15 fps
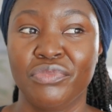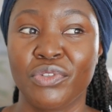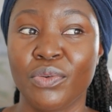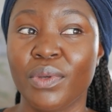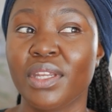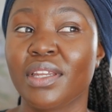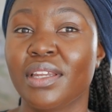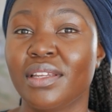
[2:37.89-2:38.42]

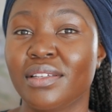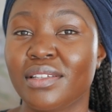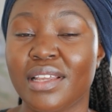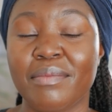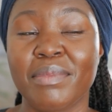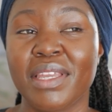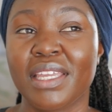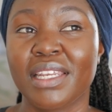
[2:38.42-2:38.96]
doing it.
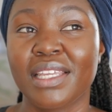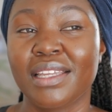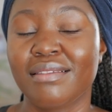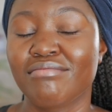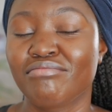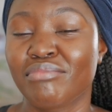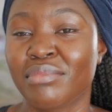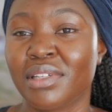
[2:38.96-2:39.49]
I
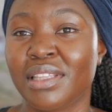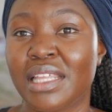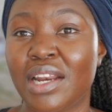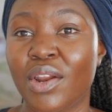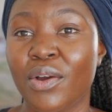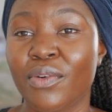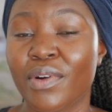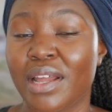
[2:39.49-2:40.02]
mean, in the
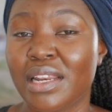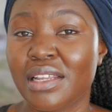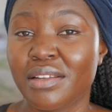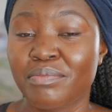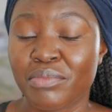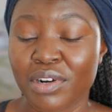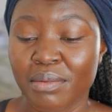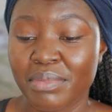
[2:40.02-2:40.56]
long run,
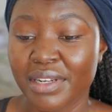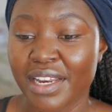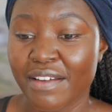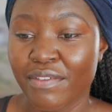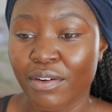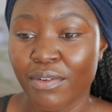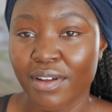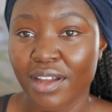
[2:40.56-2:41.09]
it probably
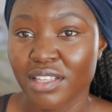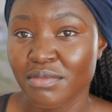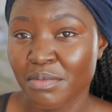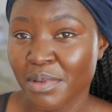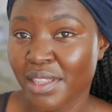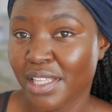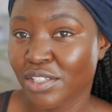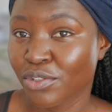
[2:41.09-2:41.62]
never works.
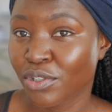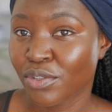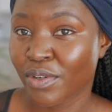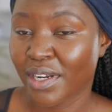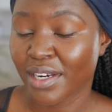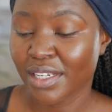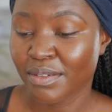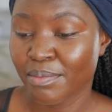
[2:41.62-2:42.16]
Maybe in the short
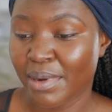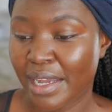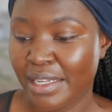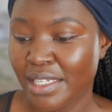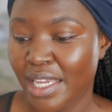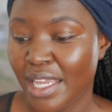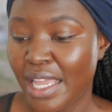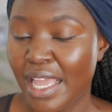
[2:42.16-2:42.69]
run, it
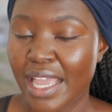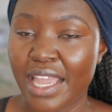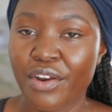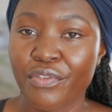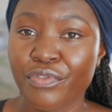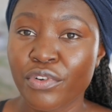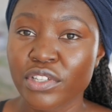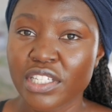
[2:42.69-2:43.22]
might. And
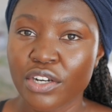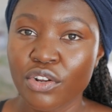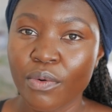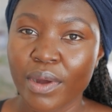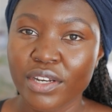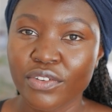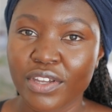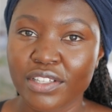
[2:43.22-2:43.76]
of course, I don't
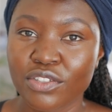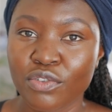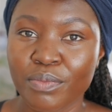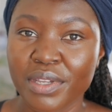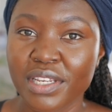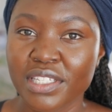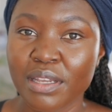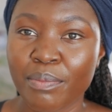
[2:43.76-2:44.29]
want you guys to
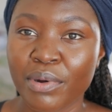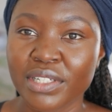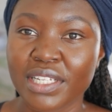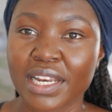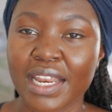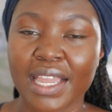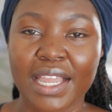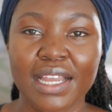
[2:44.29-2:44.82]
be
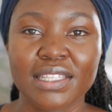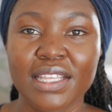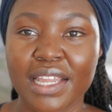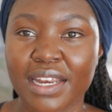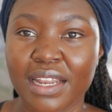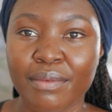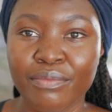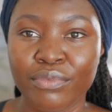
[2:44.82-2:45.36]
disappointed, like I
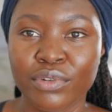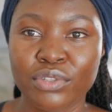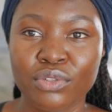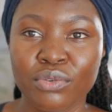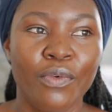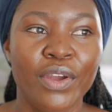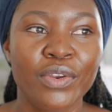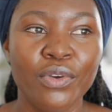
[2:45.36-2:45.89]
signed up for
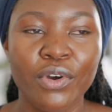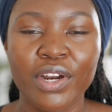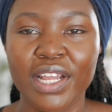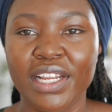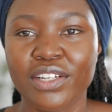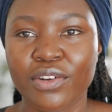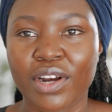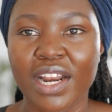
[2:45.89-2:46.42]
two. When you order
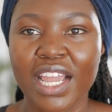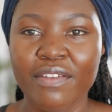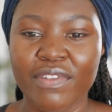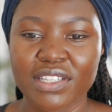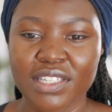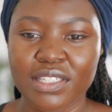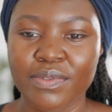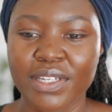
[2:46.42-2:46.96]
it online
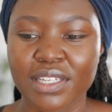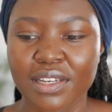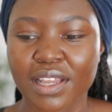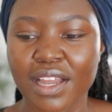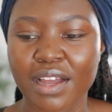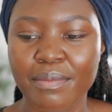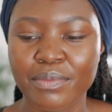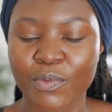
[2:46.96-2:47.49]
versus
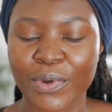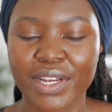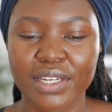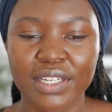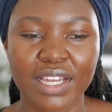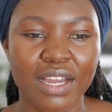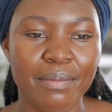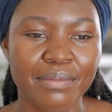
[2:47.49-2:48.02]
when
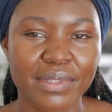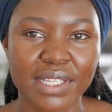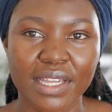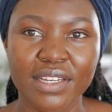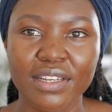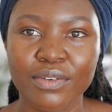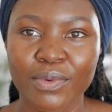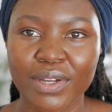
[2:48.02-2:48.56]
it comes, I
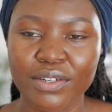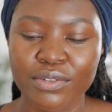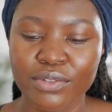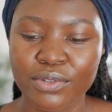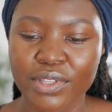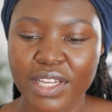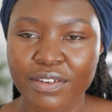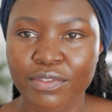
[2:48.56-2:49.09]
didn't want to
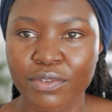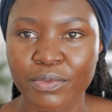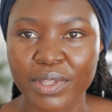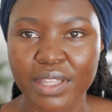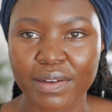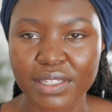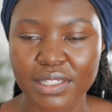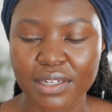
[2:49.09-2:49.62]
do that
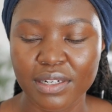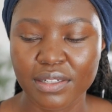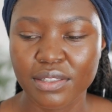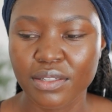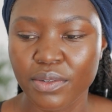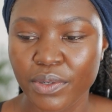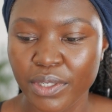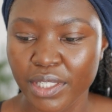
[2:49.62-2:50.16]
with our channel.
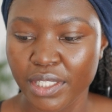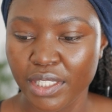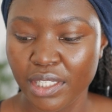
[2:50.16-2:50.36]
So